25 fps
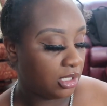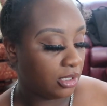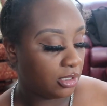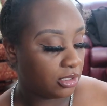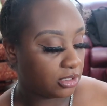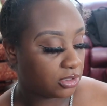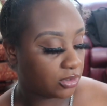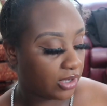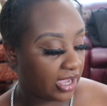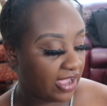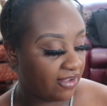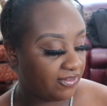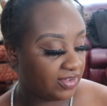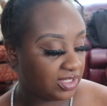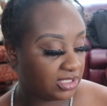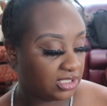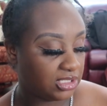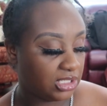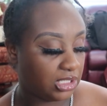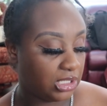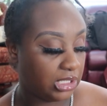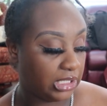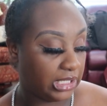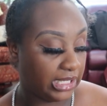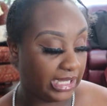So I haven't
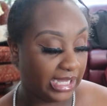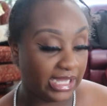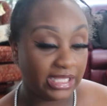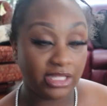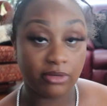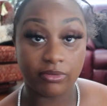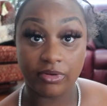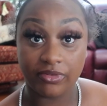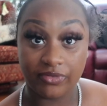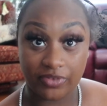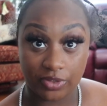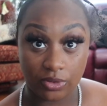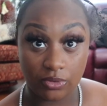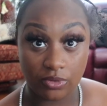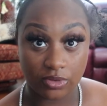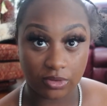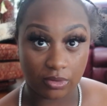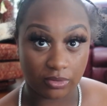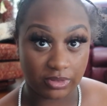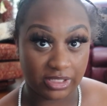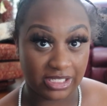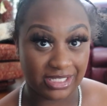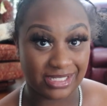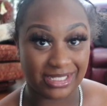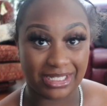seen any reviews
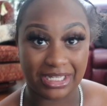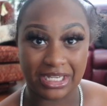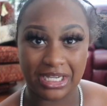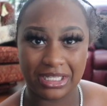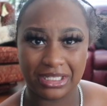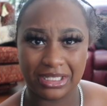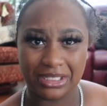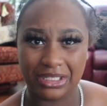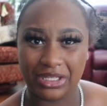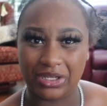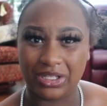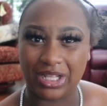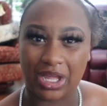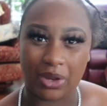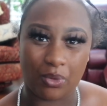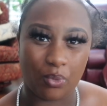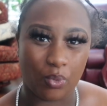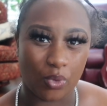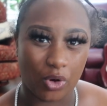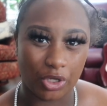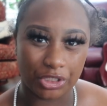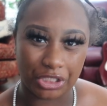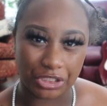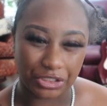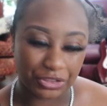on this other than like
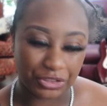1 or